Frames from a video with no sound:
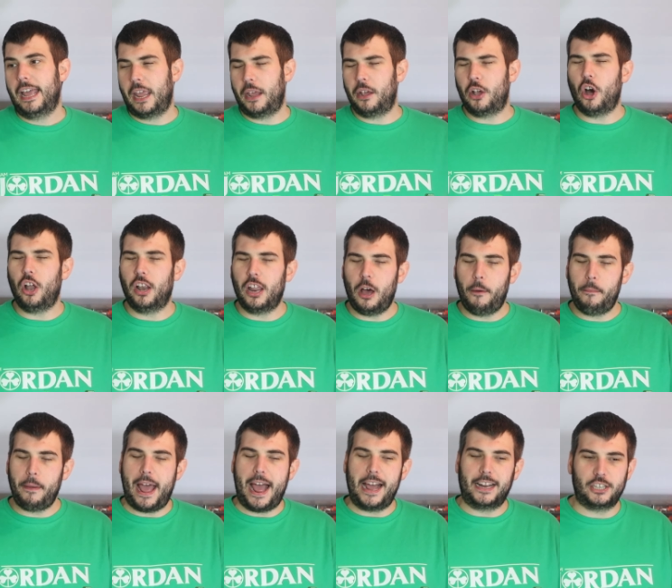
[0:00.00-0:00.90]
He got a little
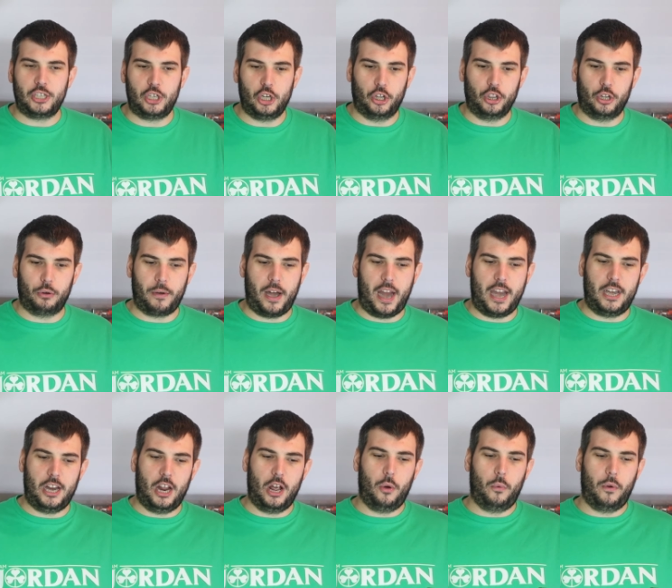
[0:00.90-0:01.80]
bit angsty on the
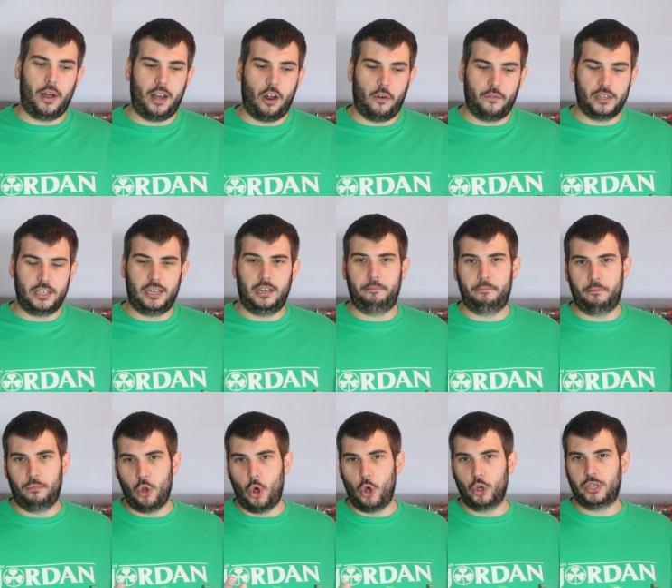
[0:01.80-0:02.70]
radio when, obviously,
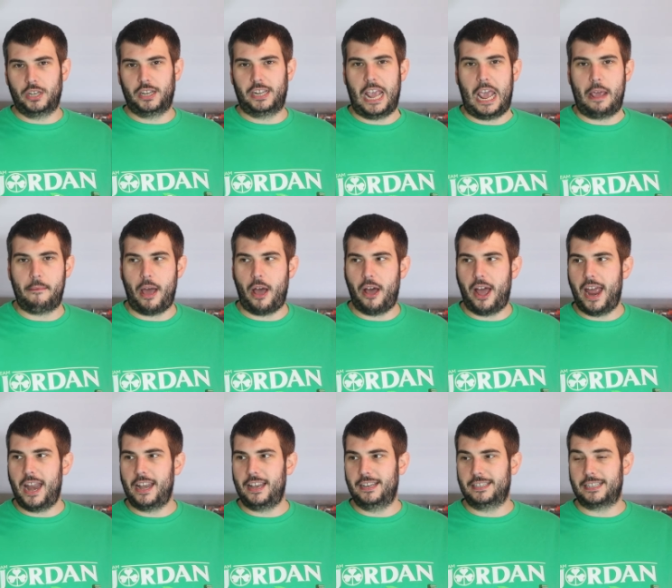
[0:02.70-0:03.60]
Lawson came out
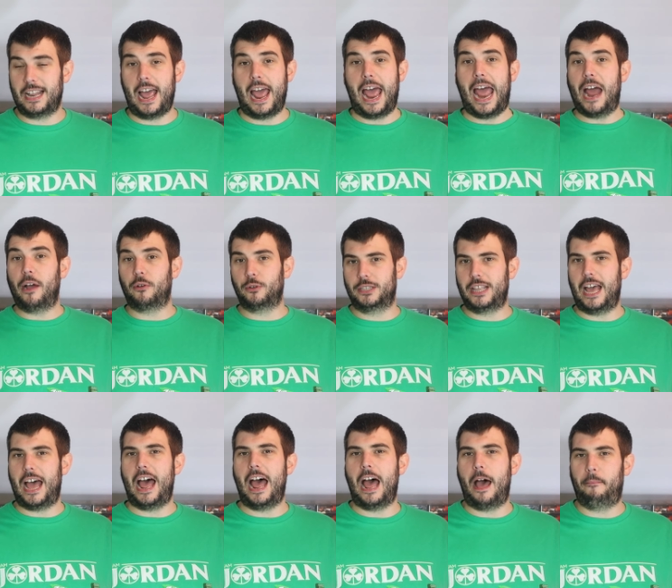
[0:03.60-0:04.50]
ahead, and he's like, how's
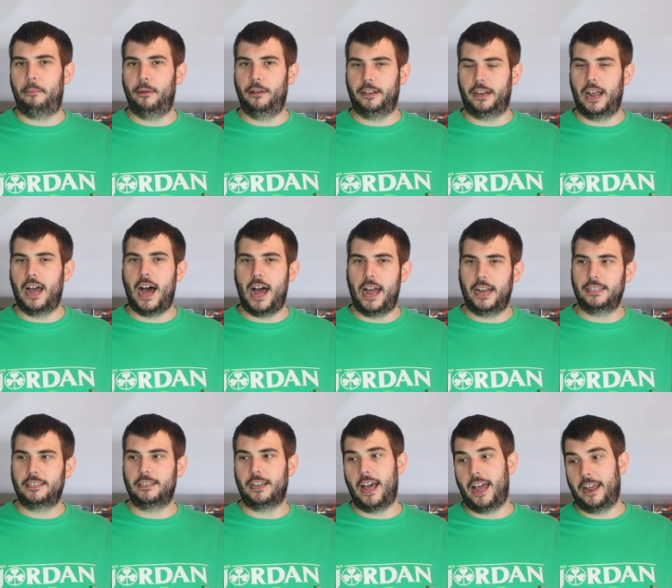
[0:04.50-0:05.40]
that happened,
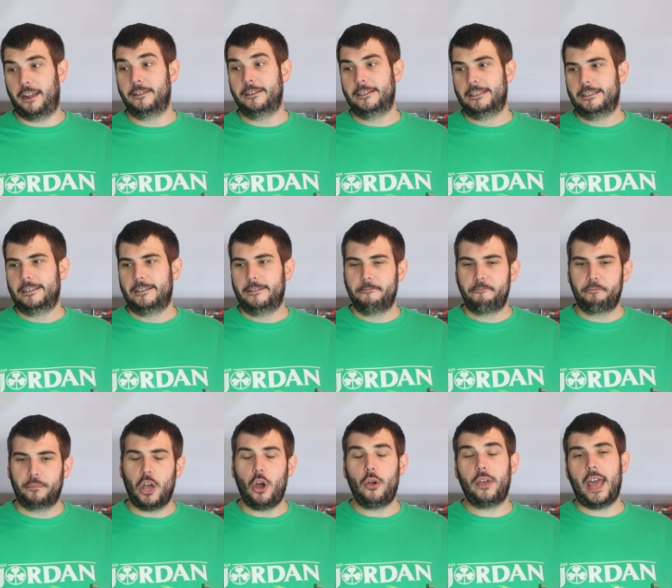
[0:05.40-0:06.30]
guys? Like,
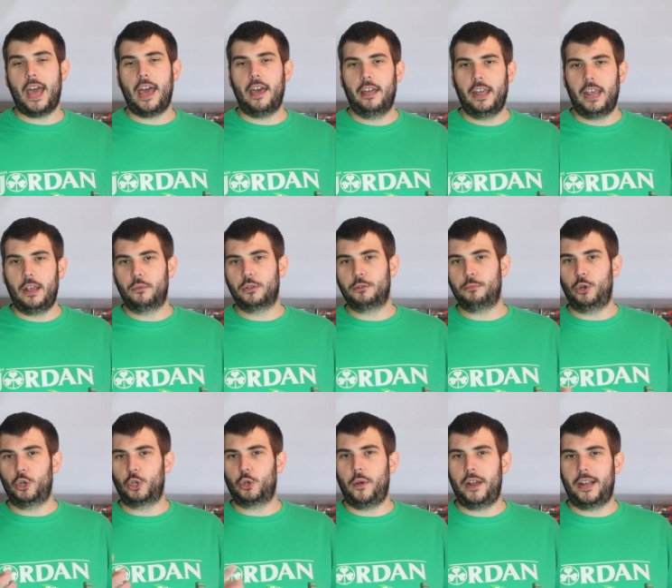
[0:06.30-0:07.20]
oh, yeah, he was
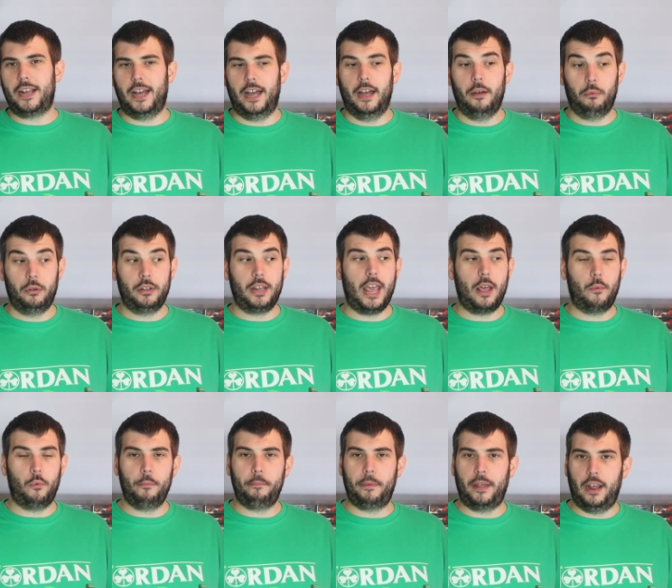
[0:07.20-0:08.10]
much quicker. Well, yeah, he
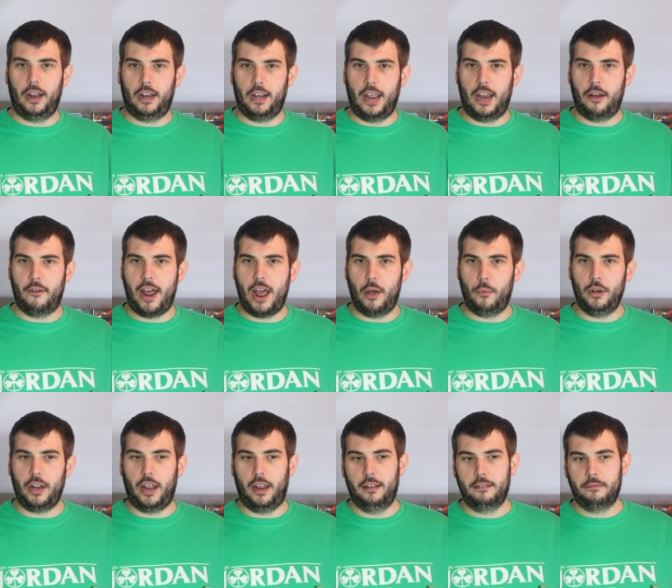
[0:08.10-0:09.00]
would be in clear air,
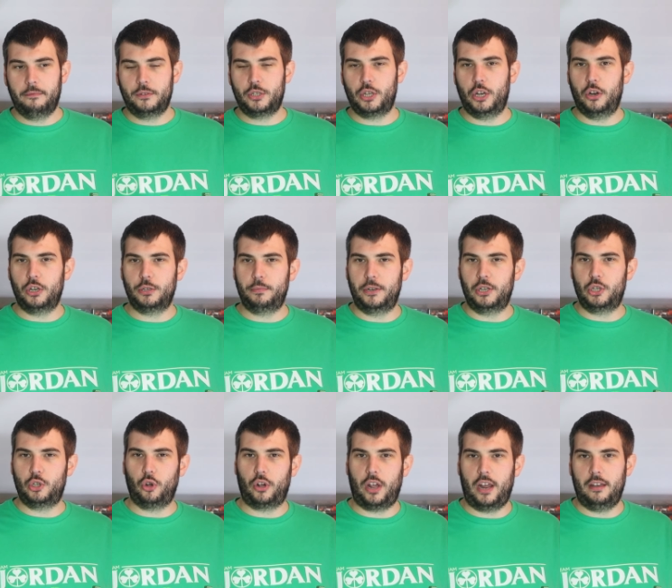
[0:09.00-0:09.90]
wouldn't he? Tsunoda's been
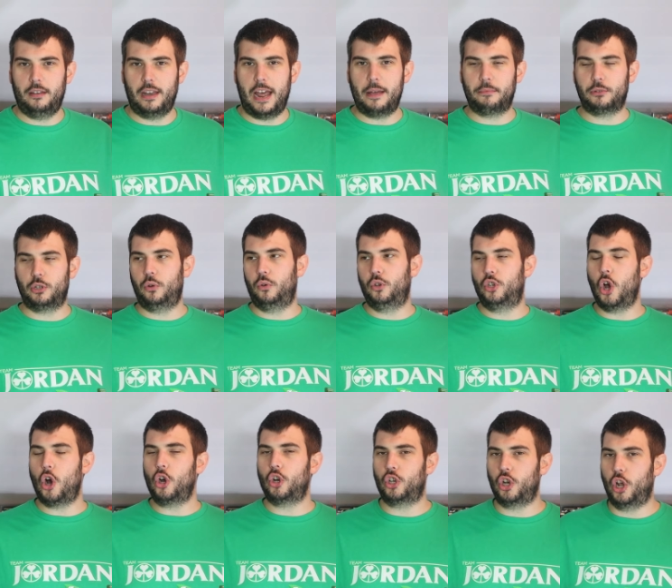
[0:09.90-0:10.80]
stuck in absolute
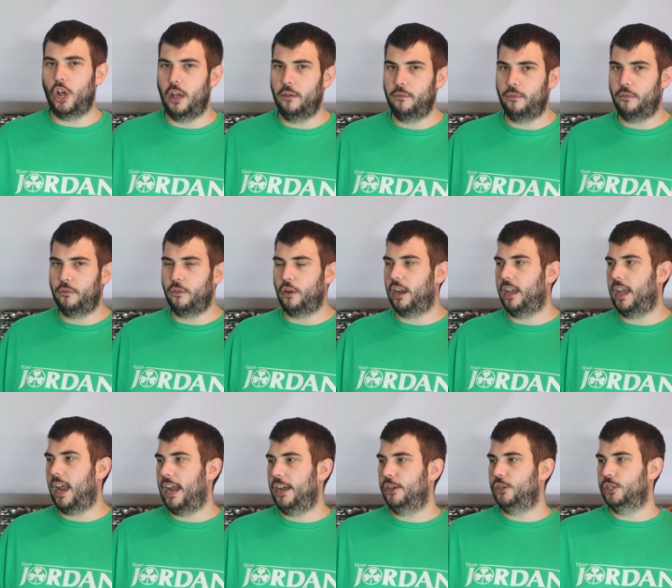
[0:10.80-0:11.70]
dog dirt for fucking
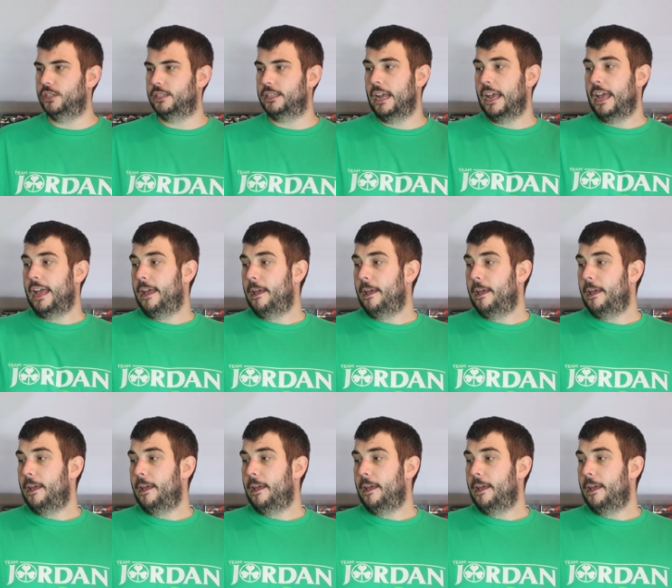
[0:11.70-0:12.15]
ages.